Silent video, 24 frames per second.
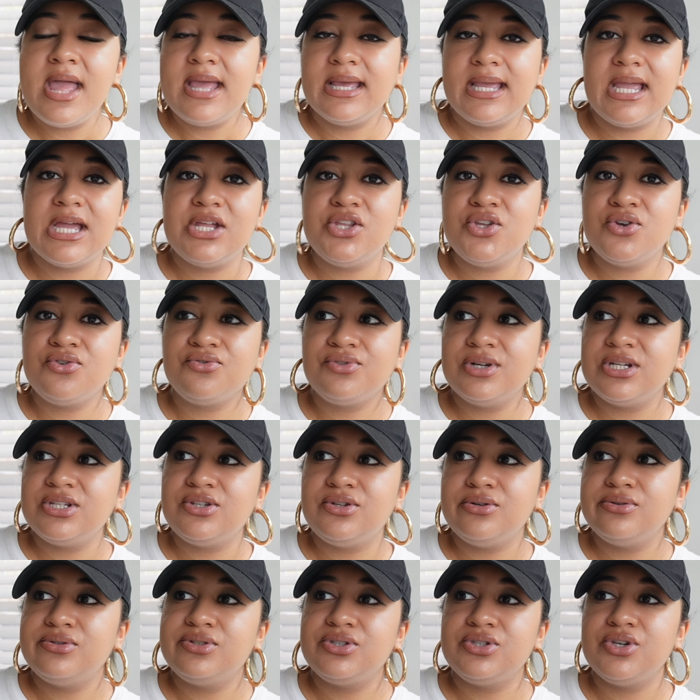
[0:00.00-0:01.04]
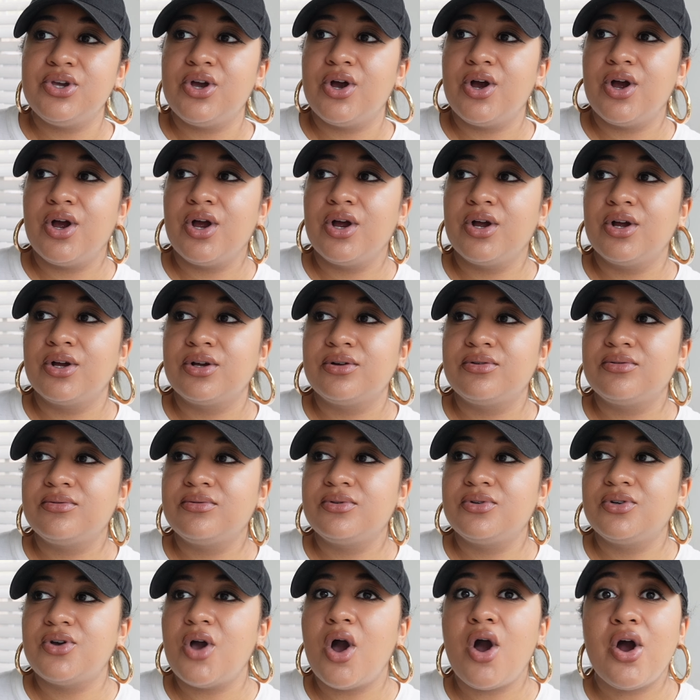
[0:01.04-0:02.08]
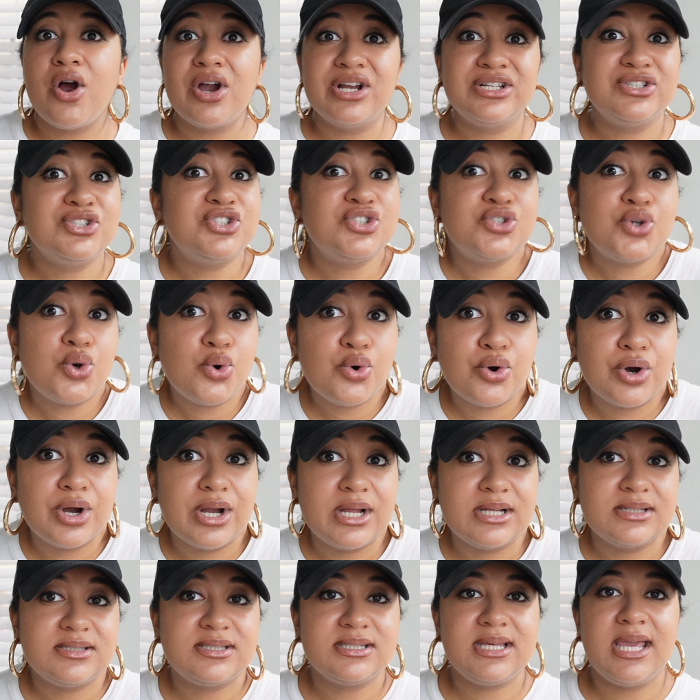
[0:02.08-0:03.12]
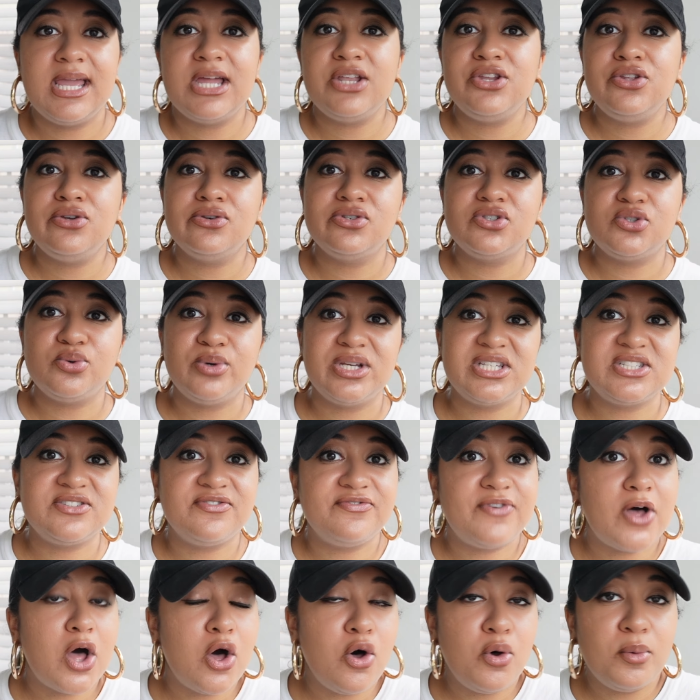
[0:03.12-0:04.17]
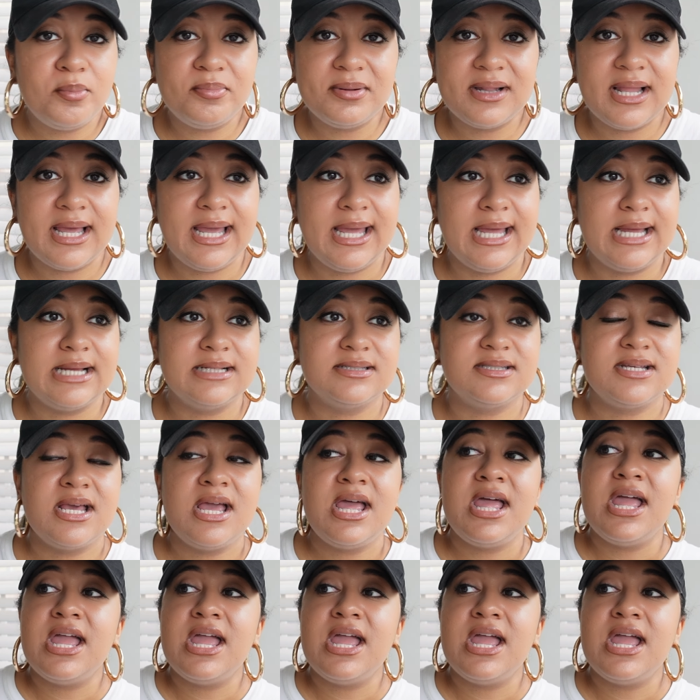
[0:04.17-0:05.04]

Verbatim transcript: Can you reduce your car insurance? Can you switch phone plans?